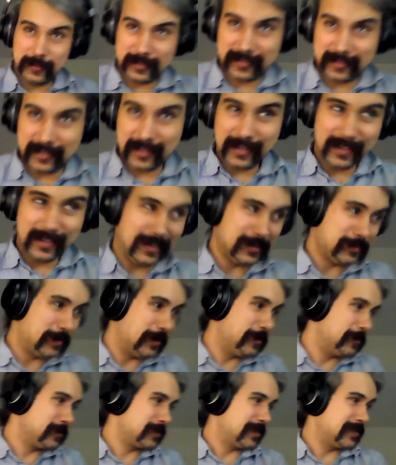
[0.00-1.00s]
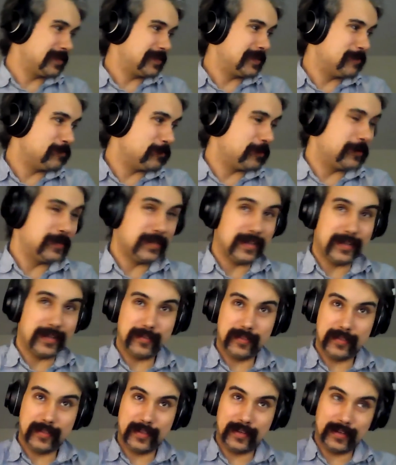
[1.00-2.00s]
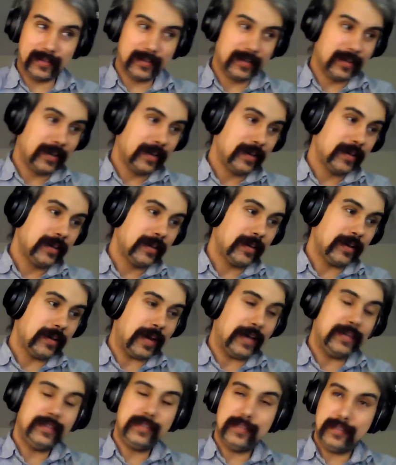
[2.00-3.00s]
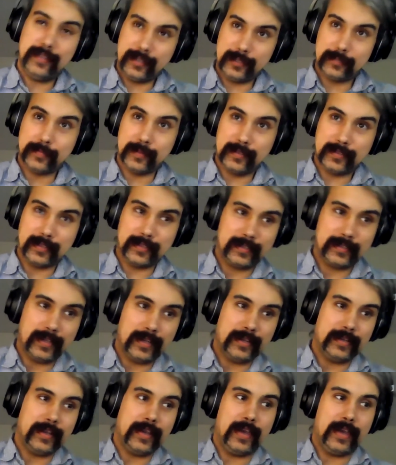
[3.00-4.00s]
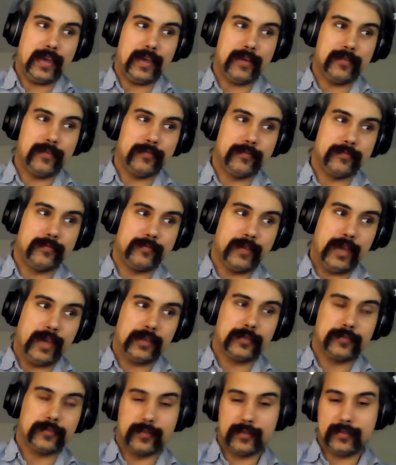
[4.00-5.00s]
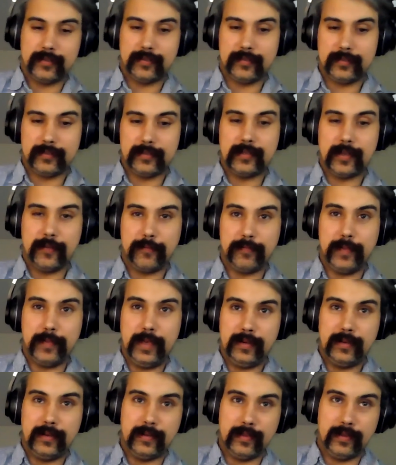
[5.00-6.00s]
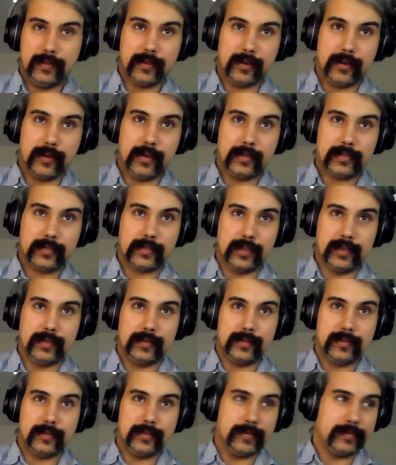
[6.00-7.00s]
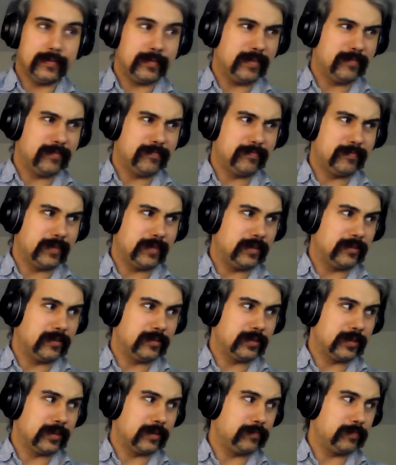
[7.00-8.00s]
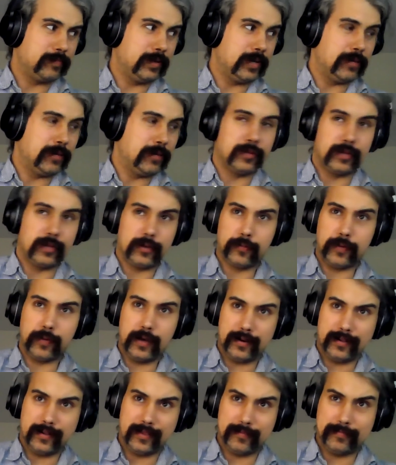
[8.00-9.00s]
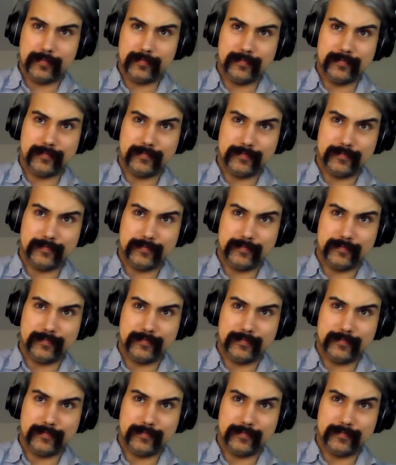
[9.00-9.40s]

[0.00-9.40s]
to say on this, but I was going to point out that IT expenses tend to have extra stuff baked into the cost, like, uh, like just like being able to acquire them